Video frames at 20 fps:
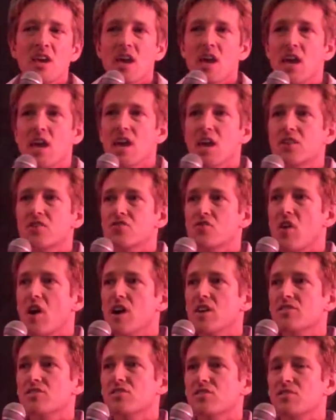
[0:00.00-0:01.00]
It, it
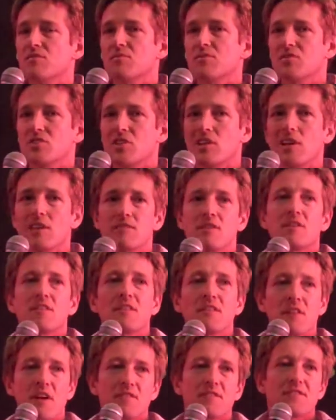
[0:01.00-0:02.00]
tries to deliver
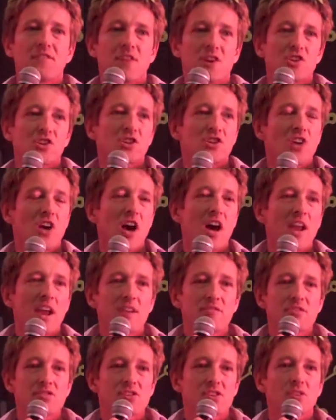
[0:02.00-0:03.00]
a fresh chart
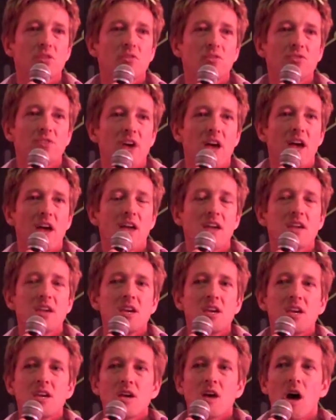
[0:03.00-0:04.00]
every single day
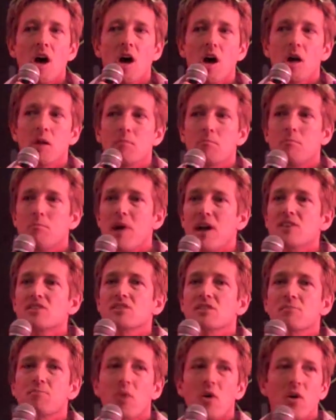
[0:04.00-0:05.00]
um,
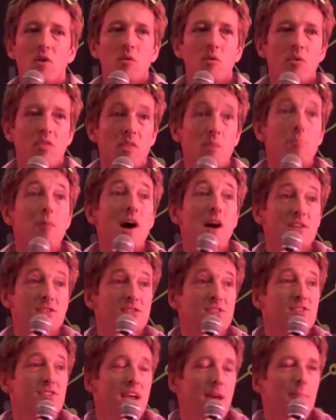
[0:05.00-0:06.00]
based upon the
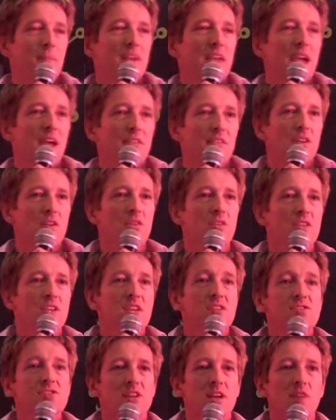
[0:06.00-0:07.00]
buzz that's happening out there on the
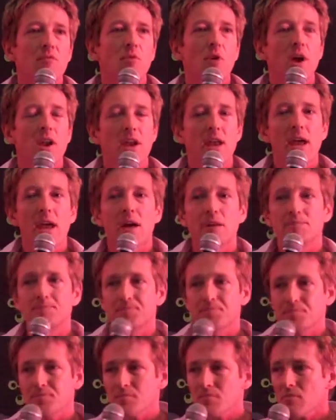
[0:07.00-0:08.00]
internet right now.
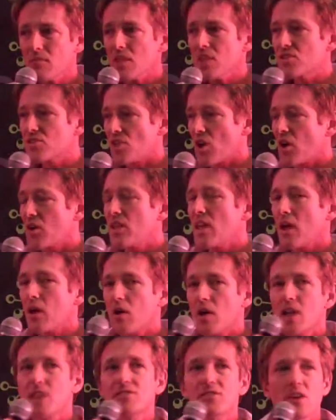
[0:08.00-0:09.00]
So yeah,
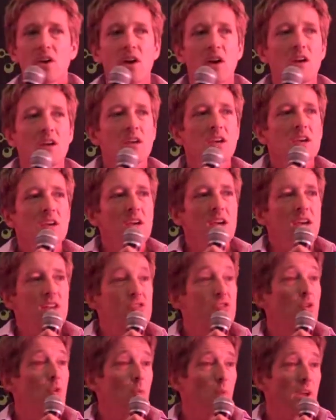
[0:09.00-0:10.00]
it's, uh,
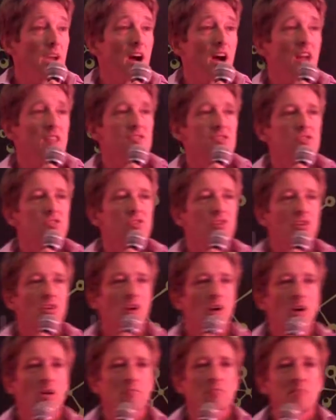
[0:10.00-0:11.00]
it's called we are hunted dot
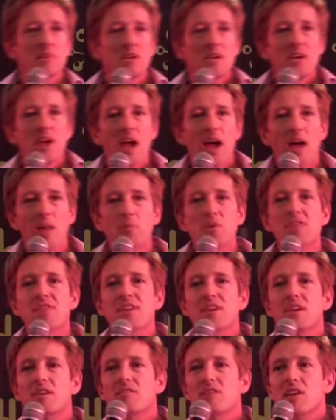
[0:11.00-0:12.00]
com. And we
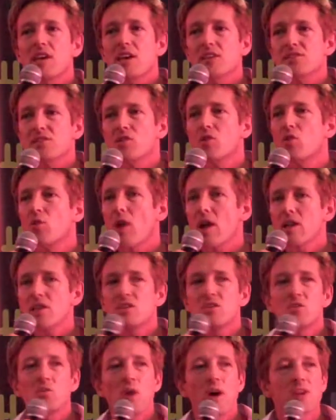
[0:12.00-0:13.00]
think of it as a great
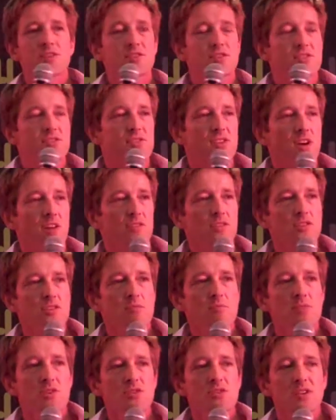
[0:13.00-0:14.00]
new way to discover new
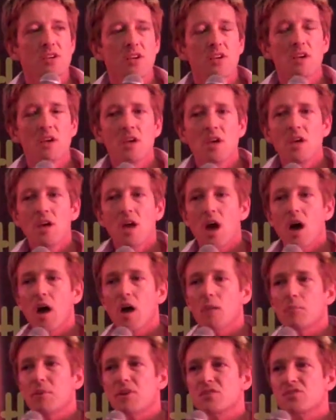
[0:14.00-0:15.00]
music,
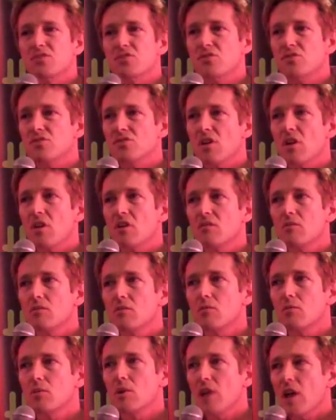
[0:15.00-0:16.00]
uh, but it's also,
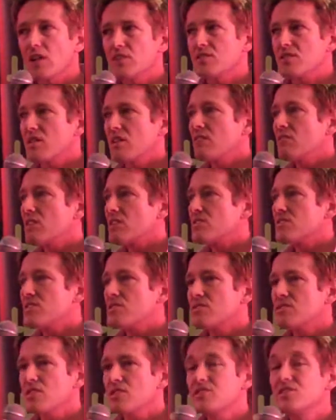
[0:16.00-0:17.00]
we like to think of it as the,
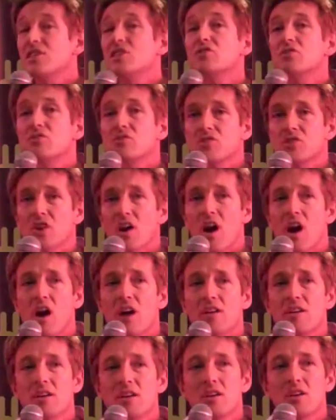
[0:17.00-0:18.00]
the digital
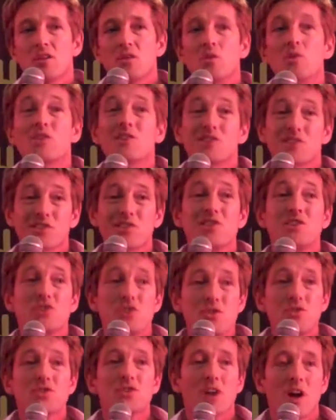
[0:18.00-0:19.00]
chart, or the, ch the
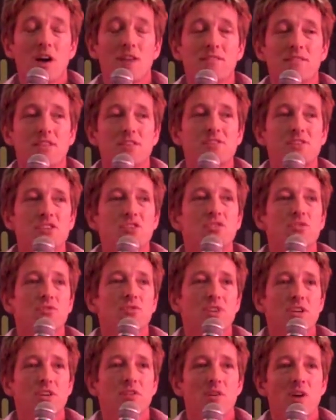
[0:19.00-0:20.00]
new chart for the digital
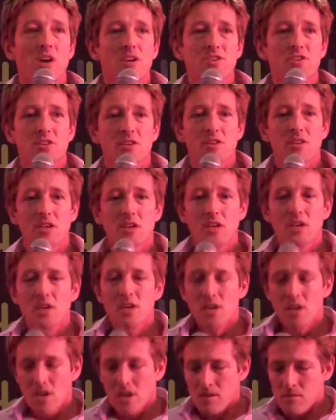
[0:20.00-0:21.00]
generation.
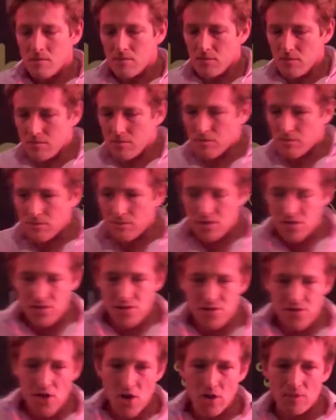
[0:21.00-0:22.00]

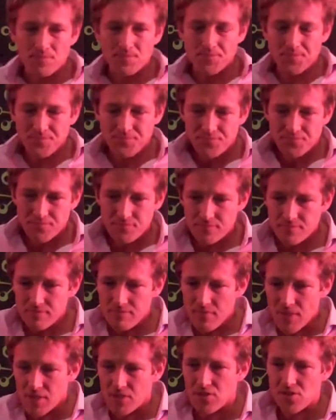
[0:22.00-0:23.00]
So,
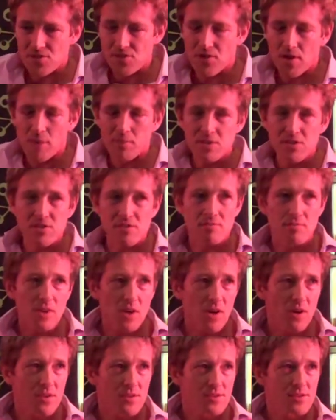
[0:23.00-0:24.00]
just grabbing some
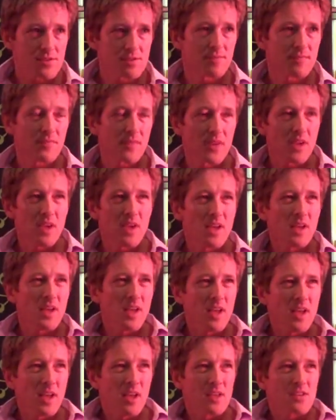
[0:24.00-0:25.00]
notes.
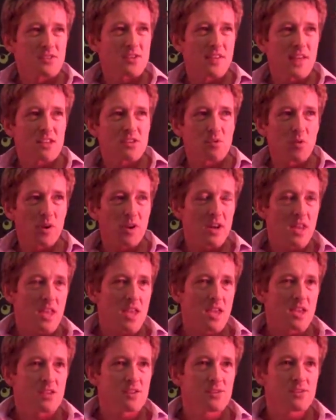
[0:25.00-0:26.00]
So that's what it
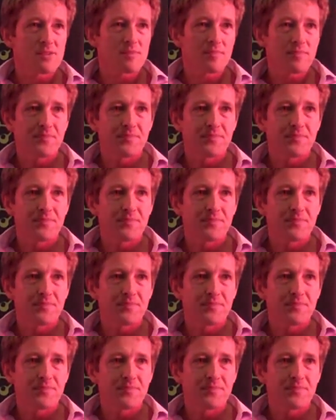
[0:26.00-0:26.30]
is.